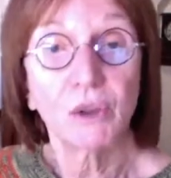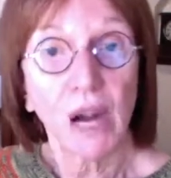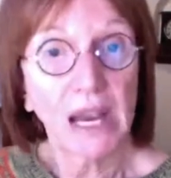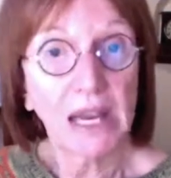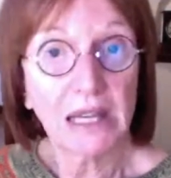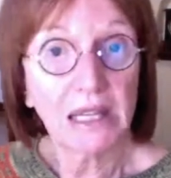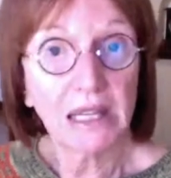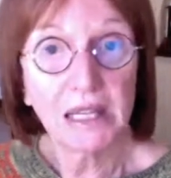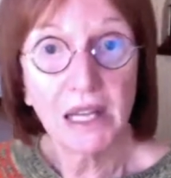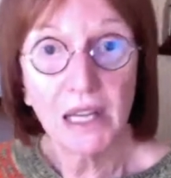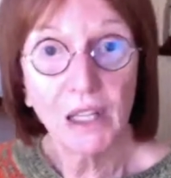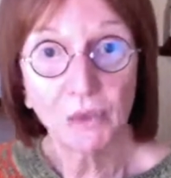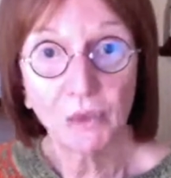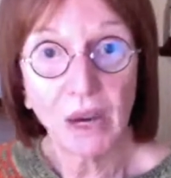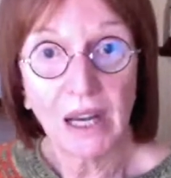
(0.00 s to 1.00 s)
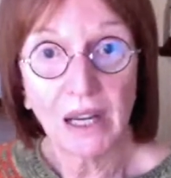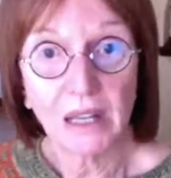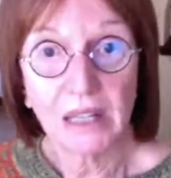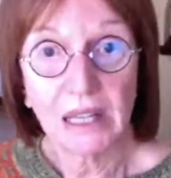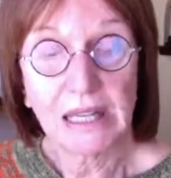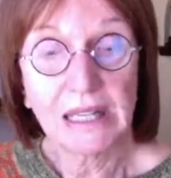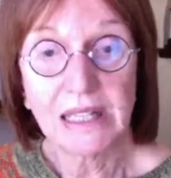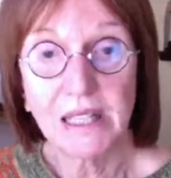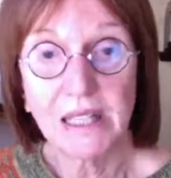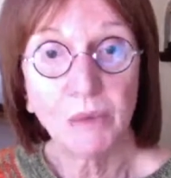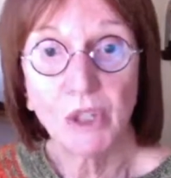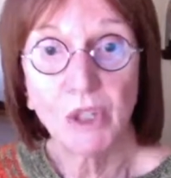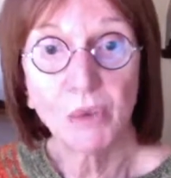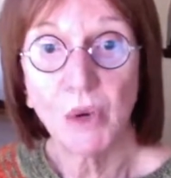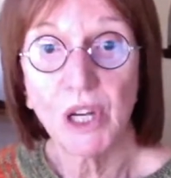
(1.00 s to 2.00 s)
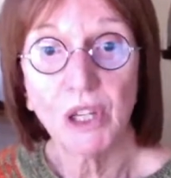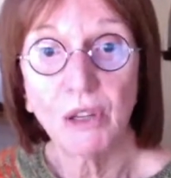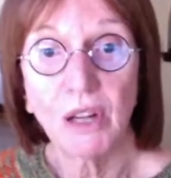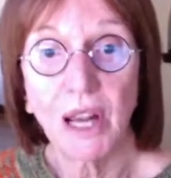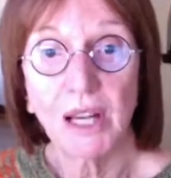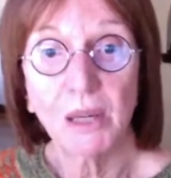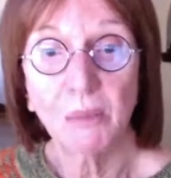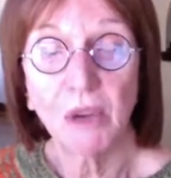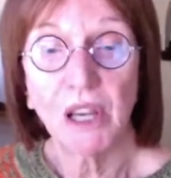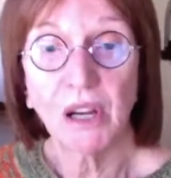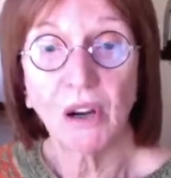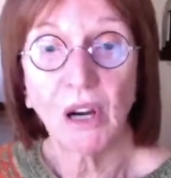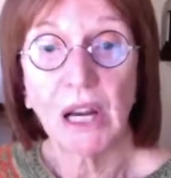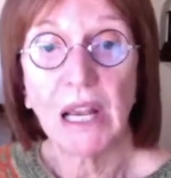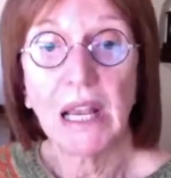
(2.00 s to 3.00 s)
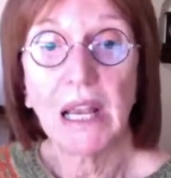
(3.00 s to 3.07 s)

try it the other way and see which one you like better.